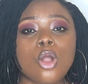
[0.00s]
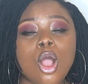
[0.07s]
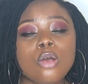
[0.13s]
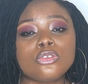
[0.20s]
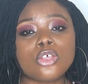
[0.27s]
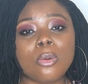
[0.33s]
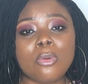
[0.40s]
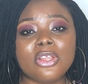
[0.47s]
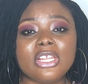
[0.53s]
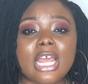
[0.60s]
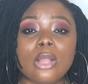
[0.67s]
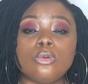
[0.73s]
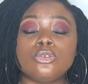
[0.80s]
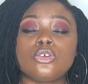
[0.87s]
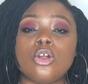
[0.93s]
somebody
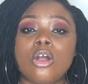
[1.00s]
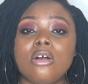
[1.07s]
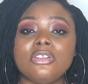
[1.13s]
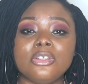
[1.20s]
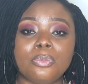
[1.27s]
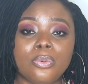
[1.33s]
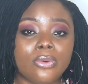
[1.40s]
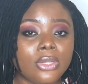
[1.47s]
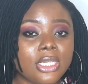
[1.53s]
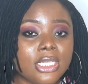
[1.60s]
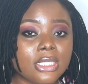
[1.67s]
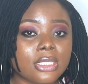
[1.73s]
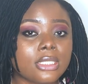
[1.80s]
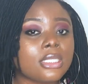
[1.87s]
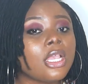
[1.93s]
that could call the
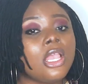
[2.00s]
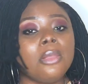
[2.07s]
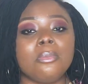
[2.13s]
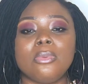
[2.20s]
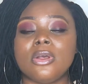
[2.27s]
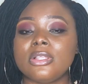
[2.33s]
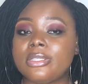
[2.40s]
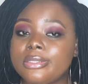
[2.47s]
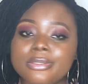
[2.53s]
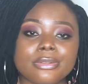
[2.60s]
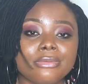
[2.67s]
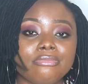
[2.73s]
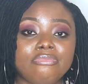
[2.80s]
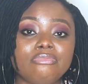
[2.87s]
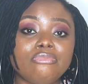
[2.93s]
police, but
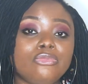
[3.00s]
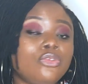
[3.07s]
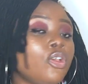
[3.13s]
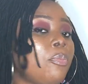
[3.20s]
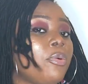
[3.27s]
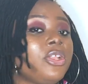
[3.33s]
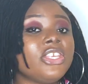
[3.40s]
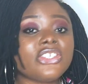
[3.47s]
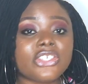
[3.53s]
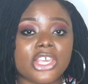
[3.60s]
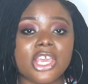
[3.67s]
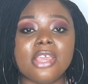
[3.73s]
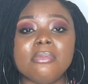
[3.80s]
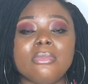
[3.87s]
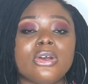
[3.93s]
no police
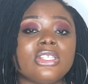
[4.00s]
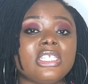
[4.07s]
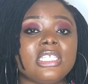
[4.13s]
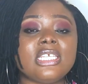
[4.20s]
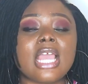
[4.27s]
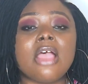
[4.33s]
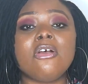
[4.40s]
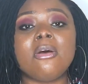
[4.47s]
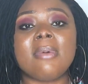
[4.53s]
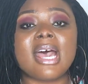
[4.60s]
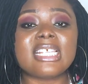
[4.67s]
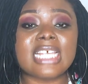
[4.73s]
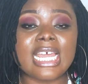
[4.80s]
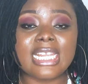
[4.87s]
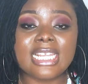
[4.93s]
came until the armed
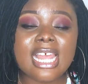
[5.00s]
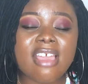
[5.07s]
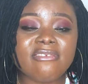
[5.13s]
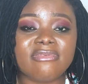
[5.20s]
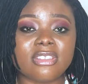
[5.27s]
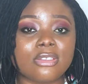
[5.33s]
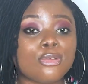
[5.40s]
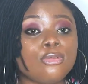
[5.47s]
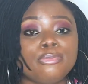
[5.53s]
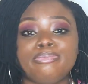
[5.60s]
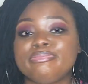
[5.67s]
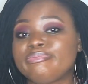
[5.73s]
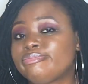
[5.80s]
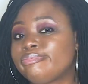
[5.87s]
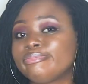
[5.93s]
robbers had left. So
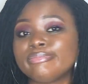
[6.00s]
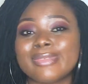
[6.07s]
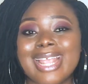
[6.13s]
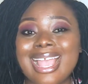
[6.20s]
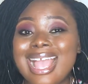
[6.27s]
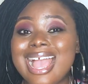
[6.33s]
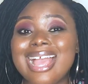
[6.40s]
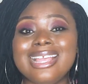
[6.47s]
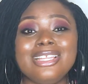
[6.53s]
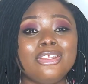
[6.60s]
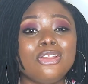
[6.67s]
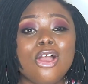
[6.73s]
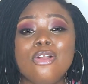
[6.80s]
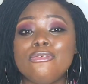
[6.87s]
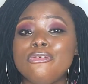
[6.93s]
in the
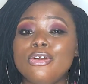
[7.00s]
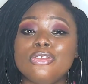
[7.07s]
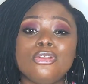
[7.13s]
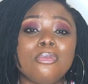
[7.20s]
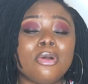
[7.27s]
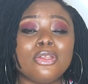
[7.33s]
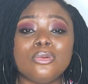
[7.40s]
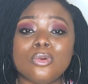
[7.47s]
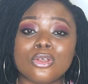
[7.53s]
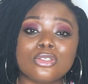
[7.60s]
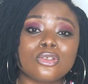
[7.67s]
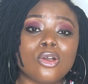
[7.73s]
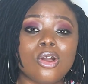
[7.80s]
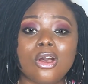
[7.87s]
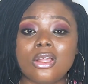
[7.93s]
long run, nobody was
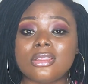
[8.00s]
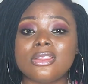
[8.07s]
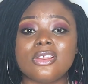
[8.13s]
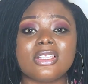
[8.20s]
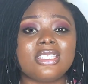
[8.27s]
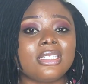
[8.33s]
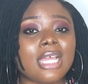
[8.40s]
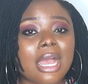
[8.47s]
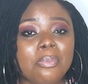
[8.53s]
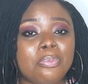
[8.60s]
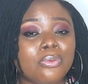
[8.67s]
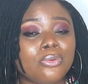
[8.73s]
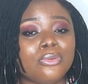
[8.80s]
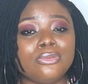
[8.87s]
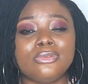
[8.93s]
caught, nothing
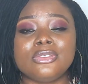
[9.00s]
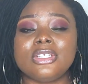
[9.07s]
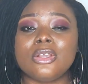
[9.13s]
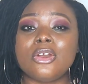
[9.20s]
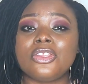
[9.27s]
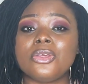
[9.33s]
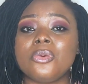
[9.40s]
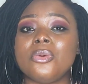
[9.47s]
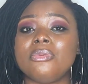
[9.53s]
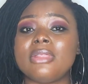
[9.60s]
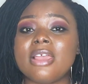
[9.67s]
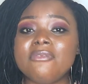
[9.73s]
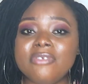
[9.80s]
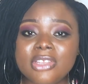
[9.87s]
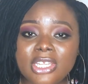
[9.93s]
happened, they got away with
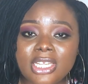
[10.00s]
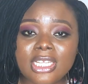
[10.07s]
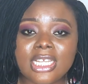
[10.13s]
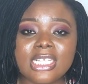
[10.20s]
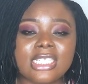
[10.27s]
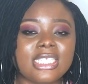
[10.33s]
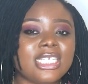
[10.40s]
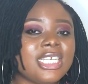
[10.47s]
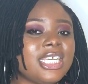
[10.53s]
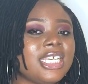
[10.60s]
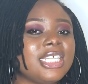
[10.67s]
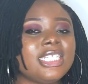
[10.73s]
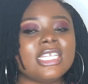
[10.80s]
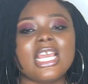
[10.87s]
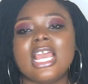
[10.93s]
everything they did.